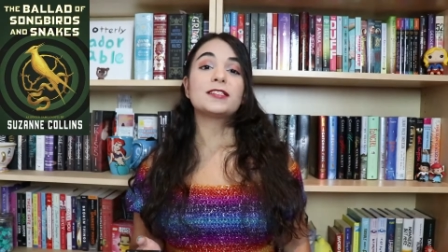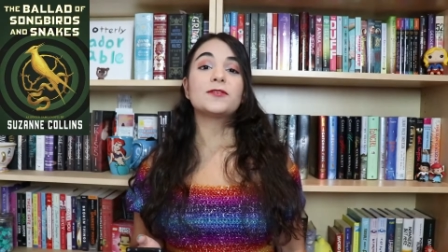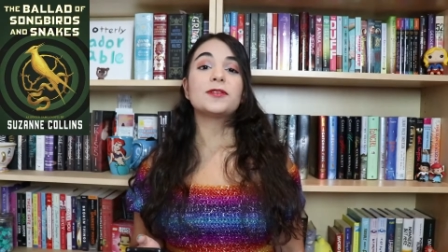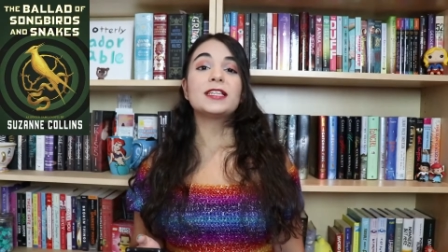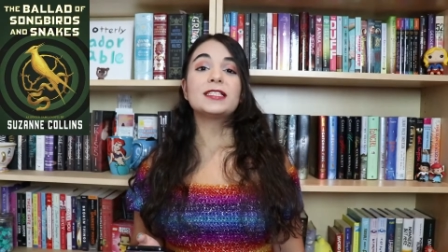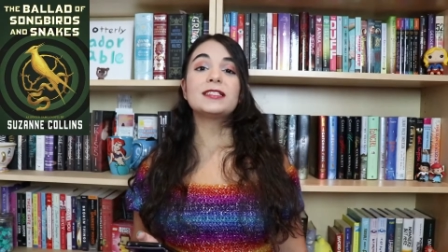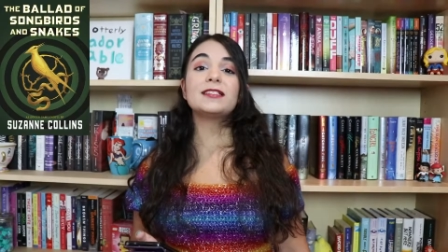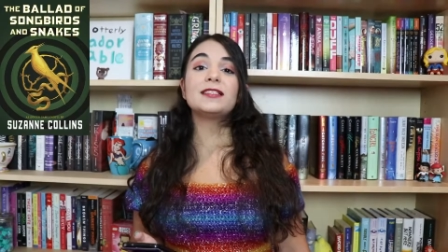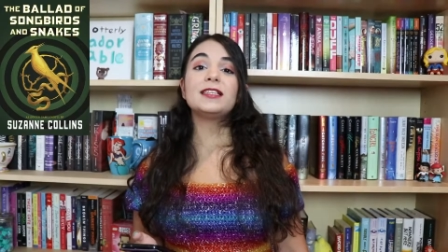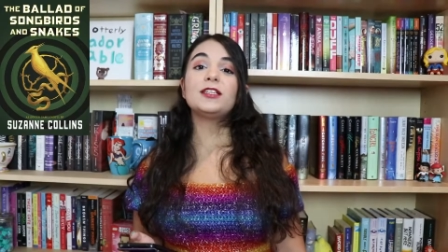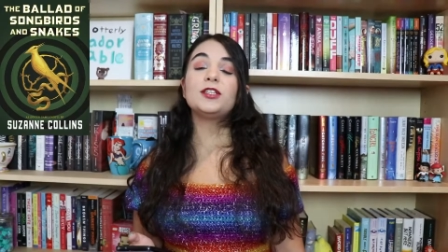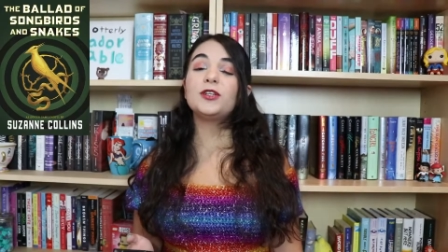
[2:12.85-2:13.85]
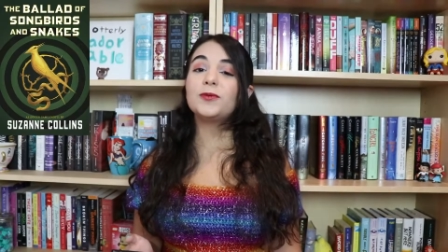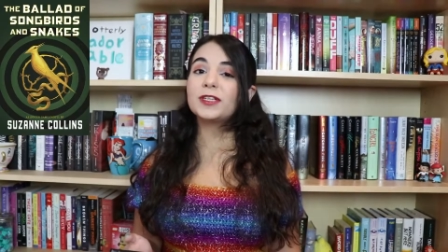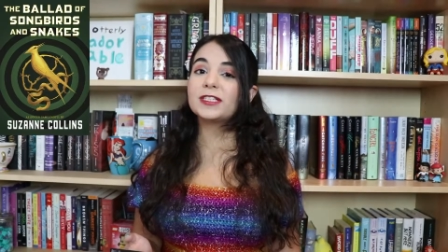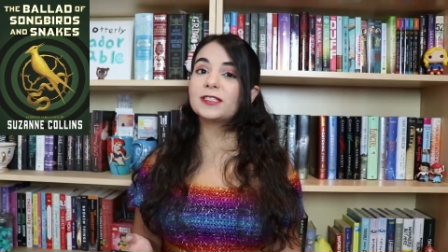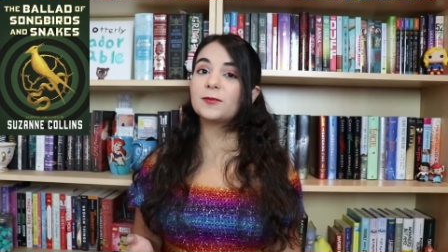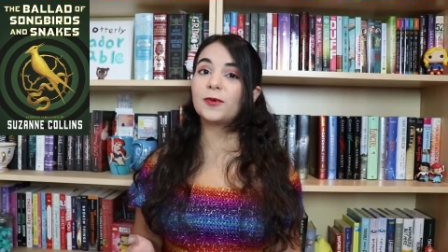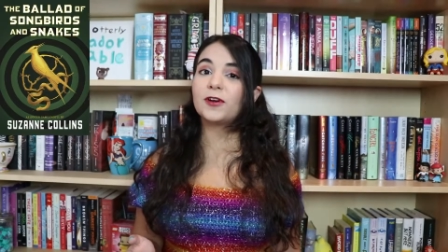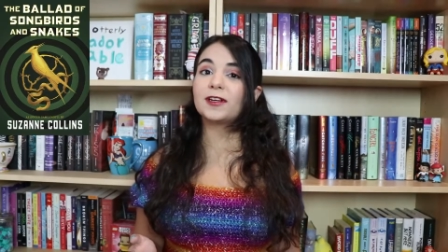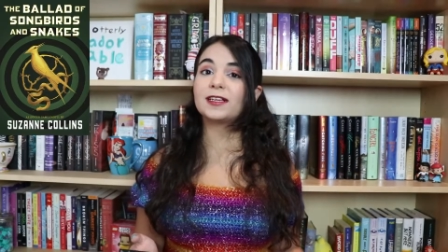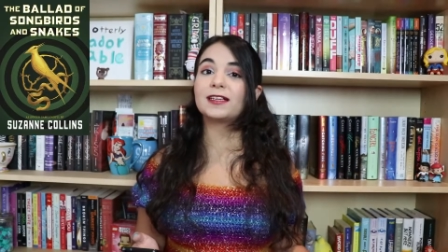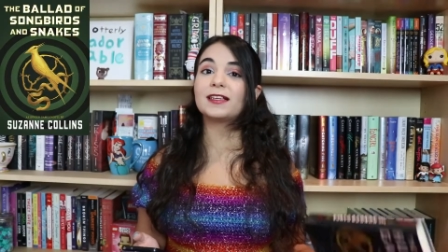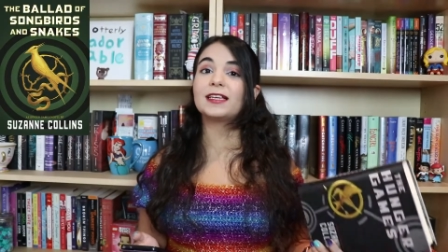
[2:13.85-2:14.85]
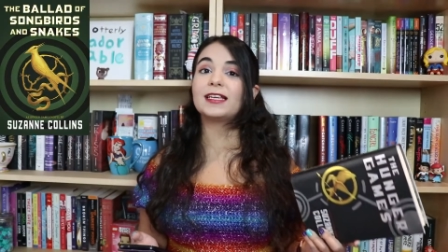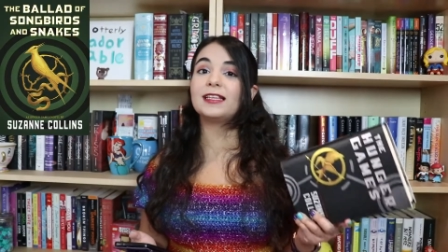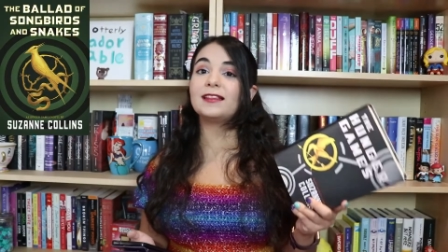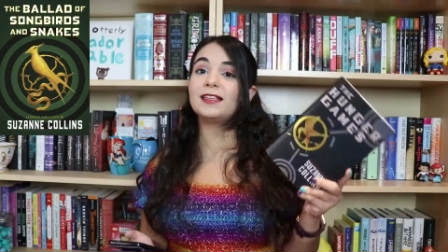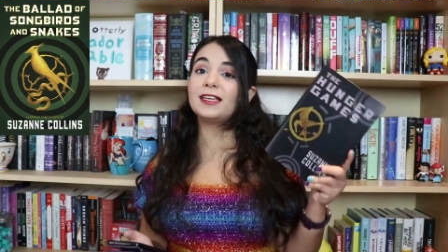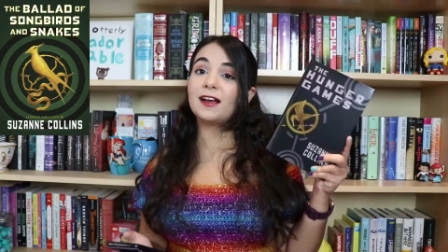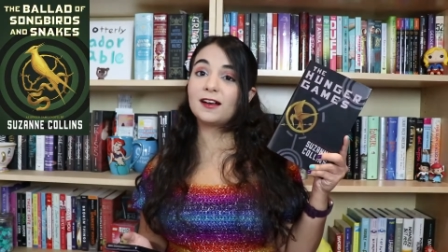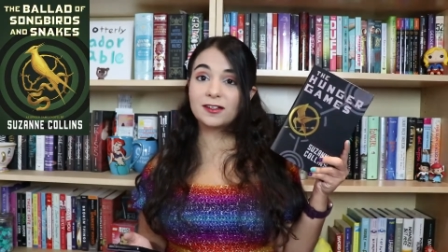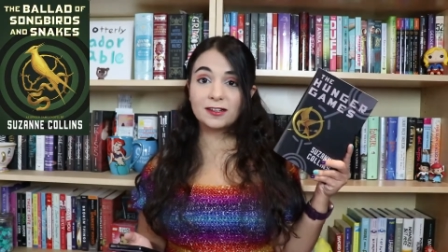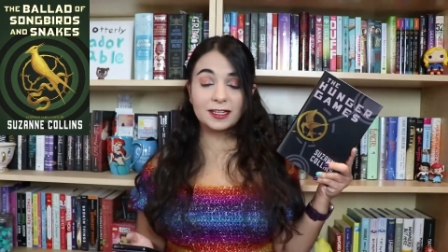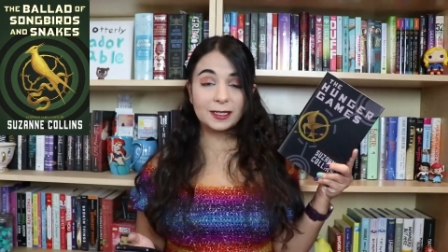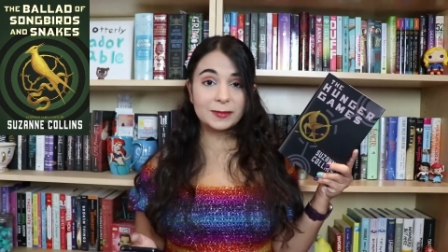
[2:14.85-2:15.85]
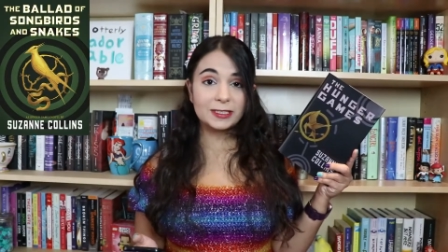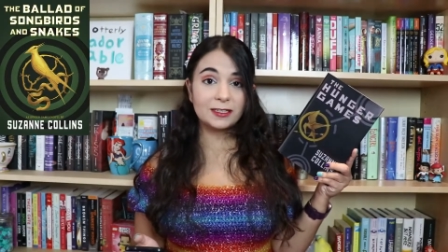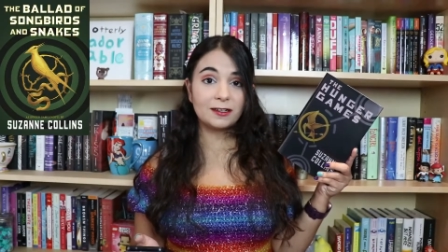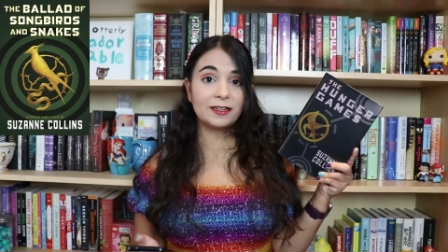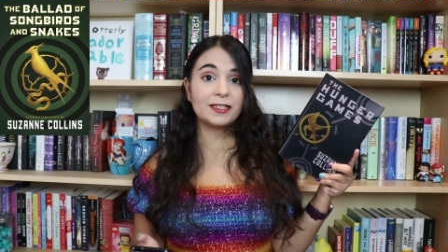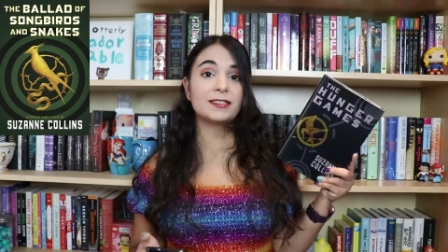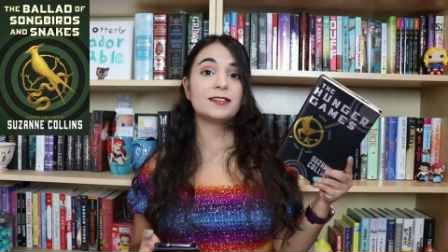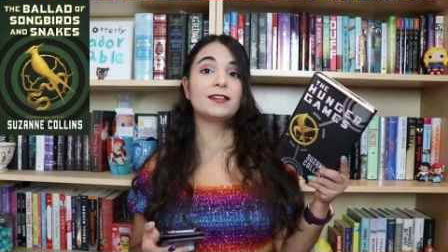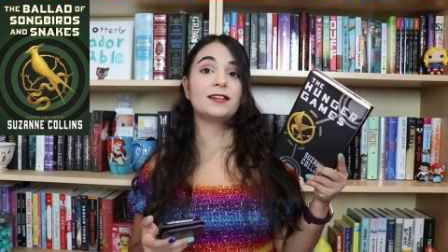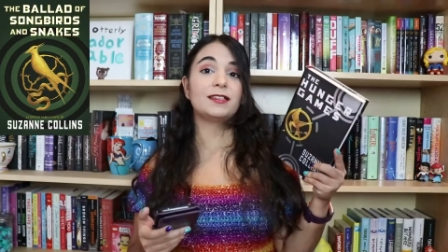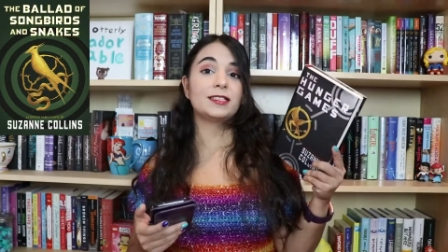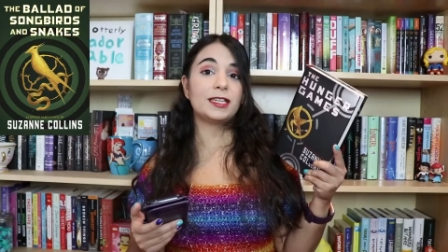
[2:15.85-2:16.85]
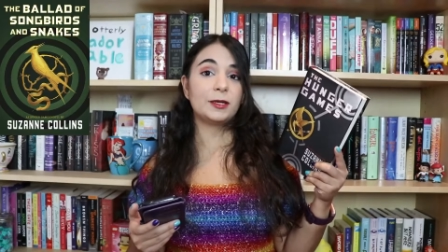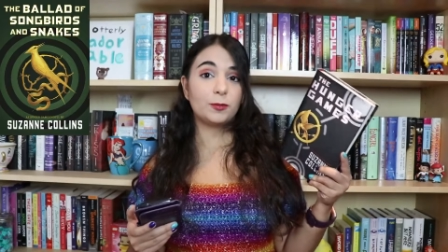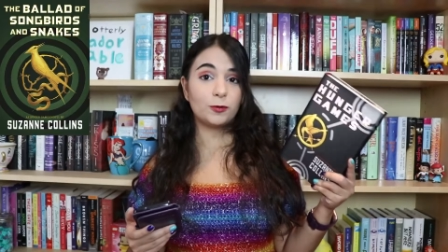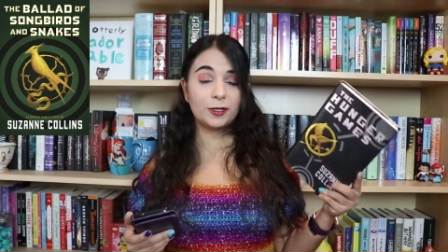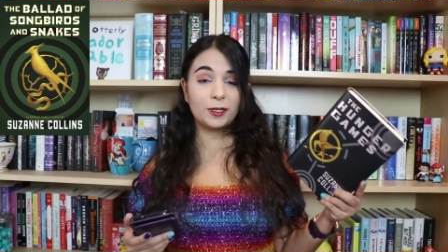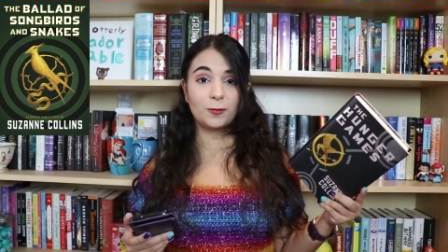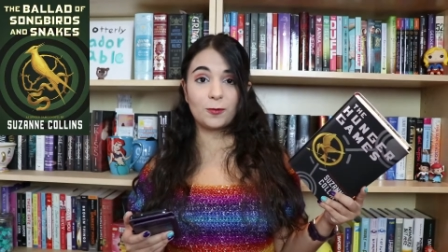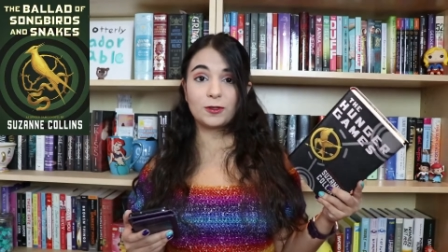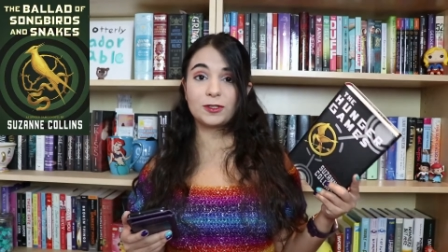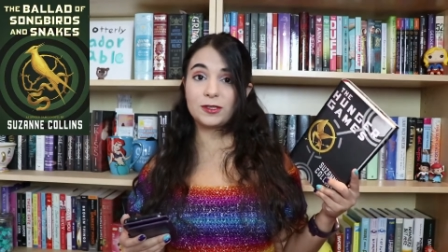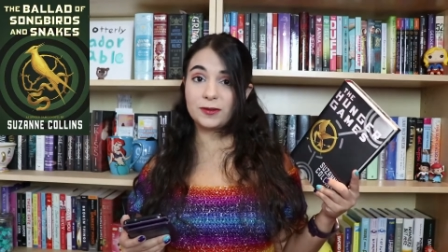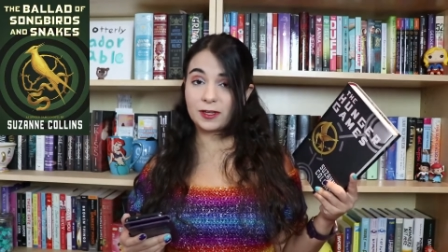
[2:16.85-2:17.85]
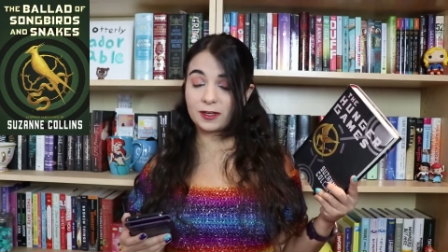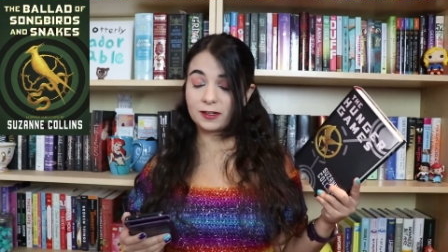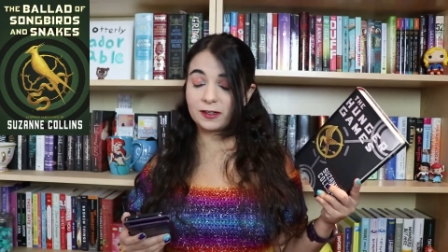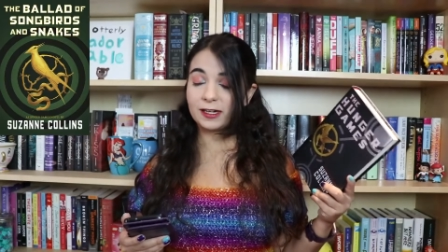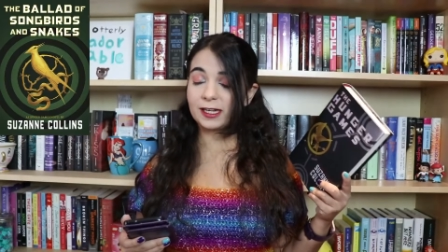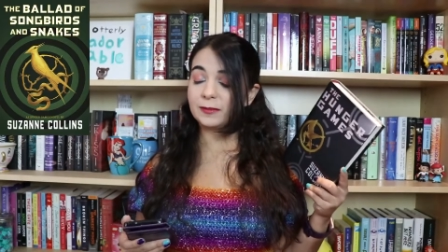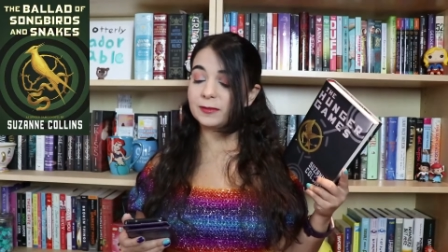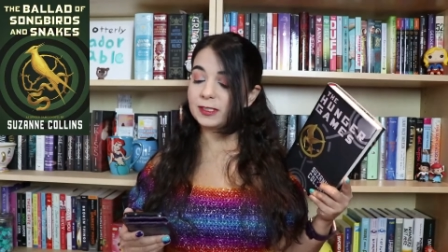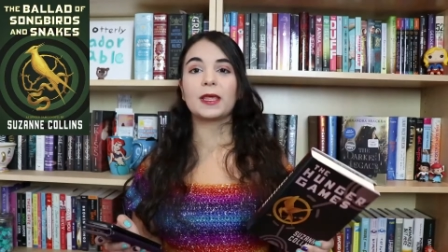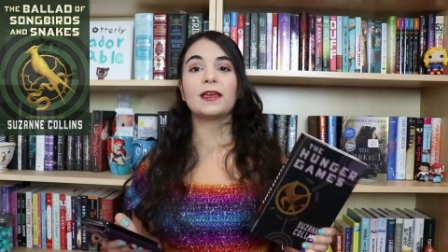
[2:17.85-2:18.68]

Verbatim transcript: So this is the newest book in the Hunger Games series and it's a prequel to the Hunger Games.